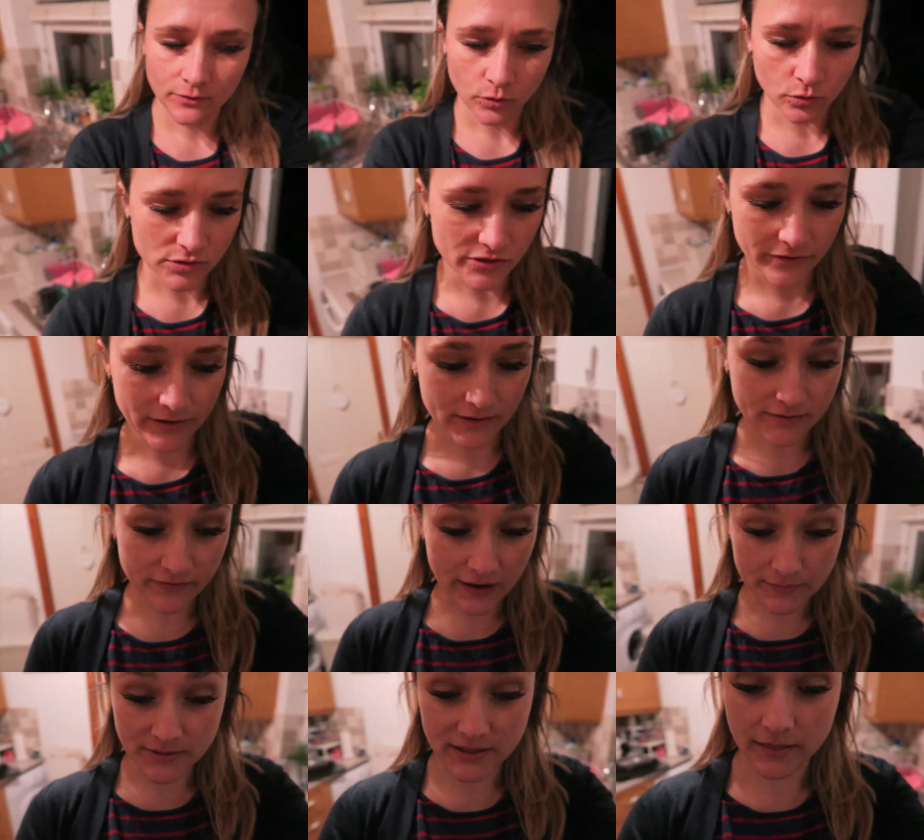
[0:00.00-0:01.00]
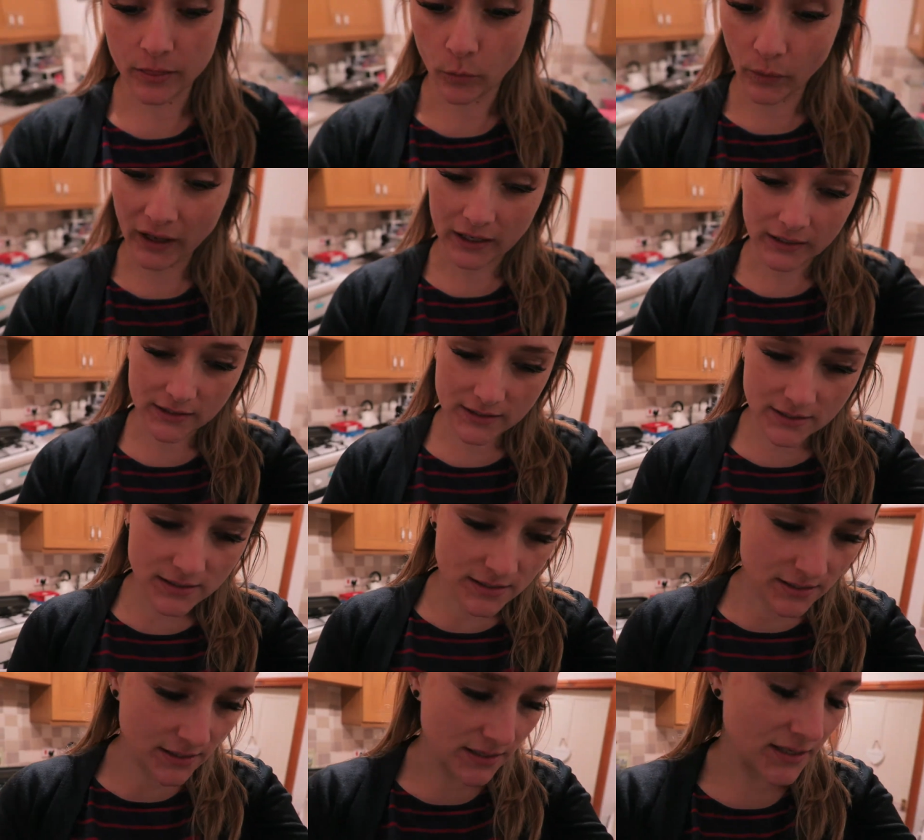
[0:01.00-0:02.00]
or oh, sorry, flaps in the
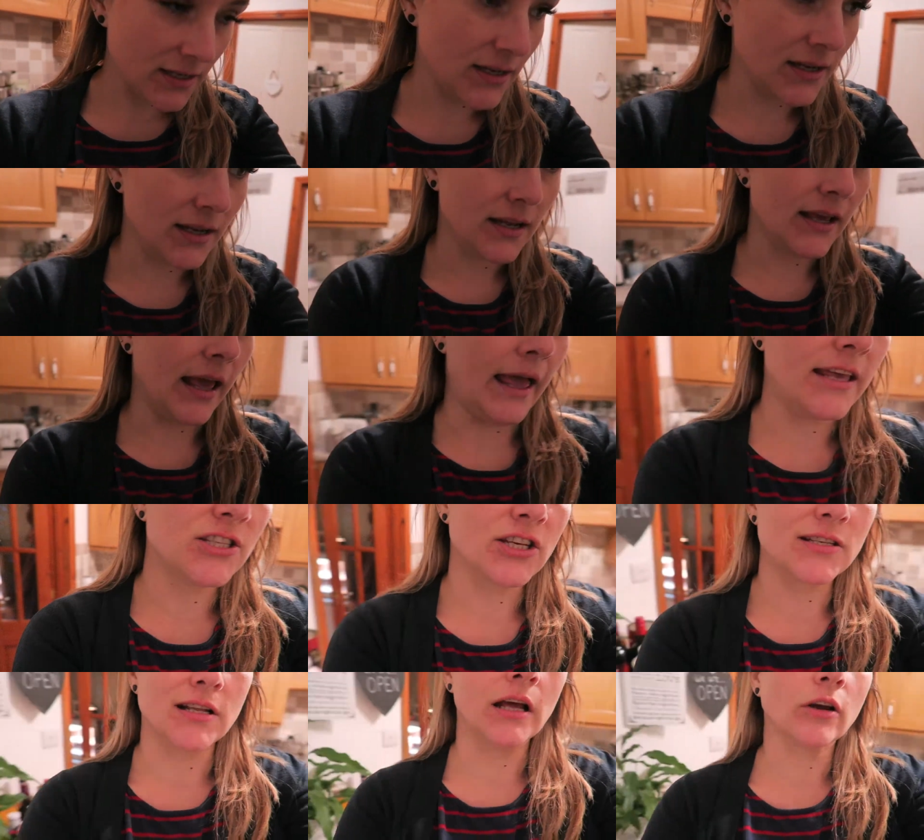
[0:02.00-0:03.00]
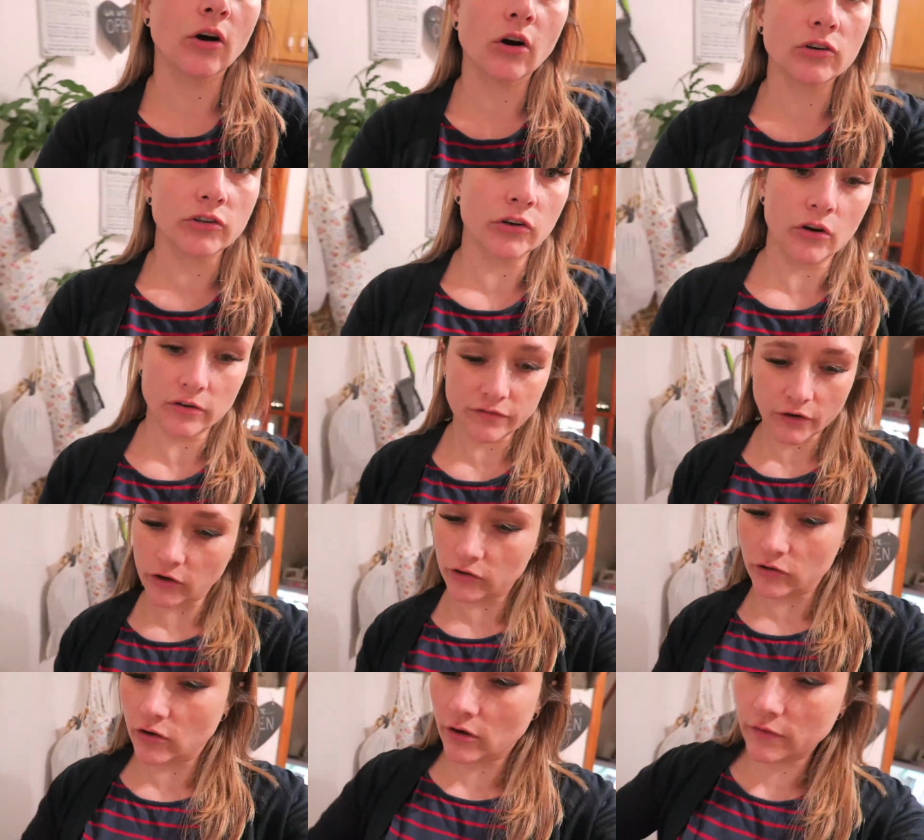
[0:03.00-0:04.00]
wind, it's just like on and off,
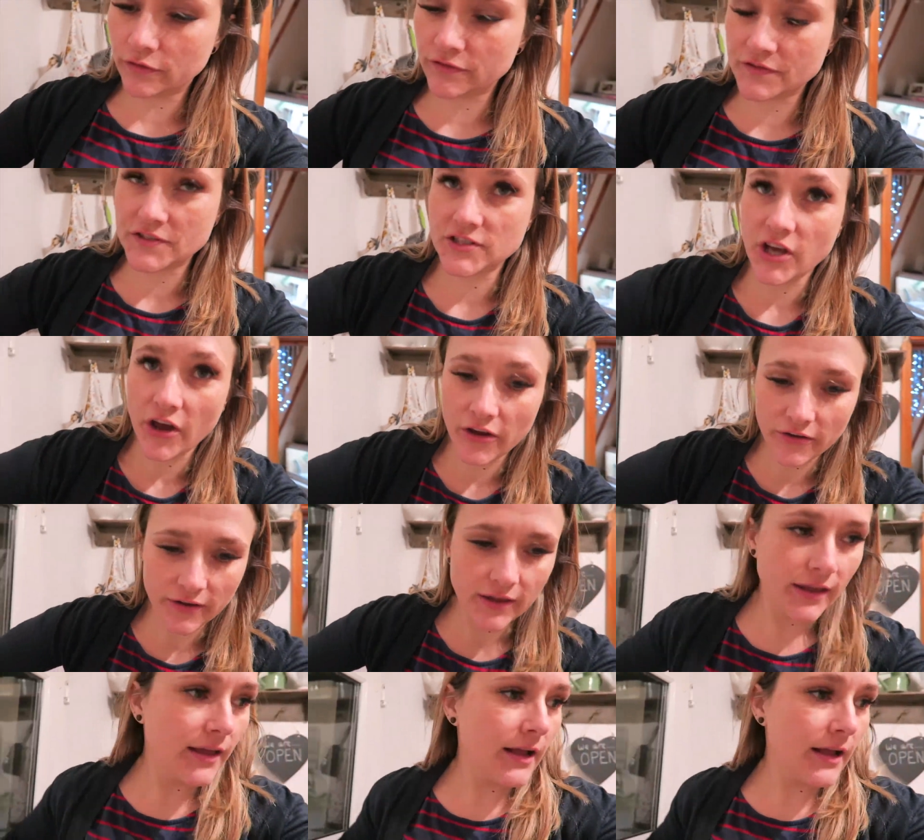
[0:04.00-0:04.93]
on and off. So